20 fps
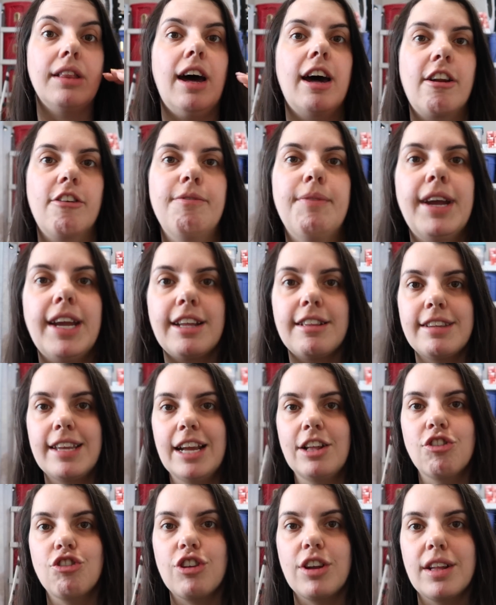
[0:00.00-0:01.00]
lot of my
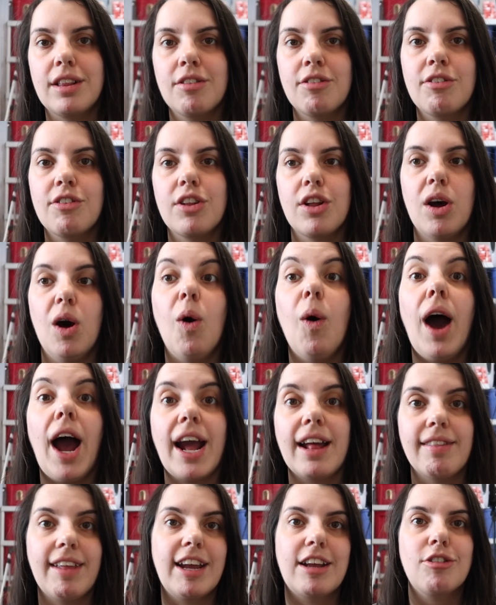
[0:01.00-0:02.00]
attention. So
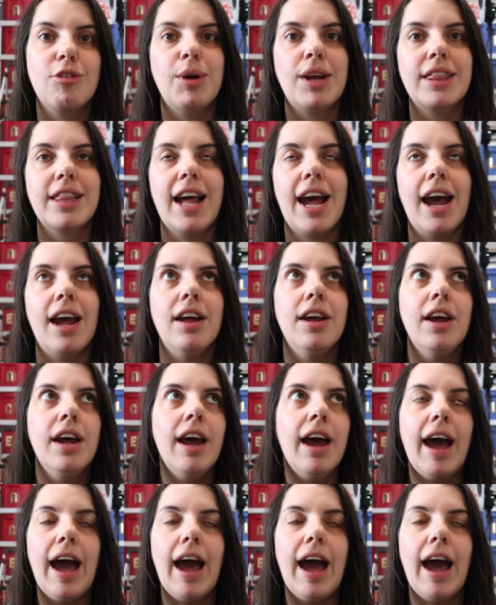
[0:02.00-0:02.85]
I like doing that.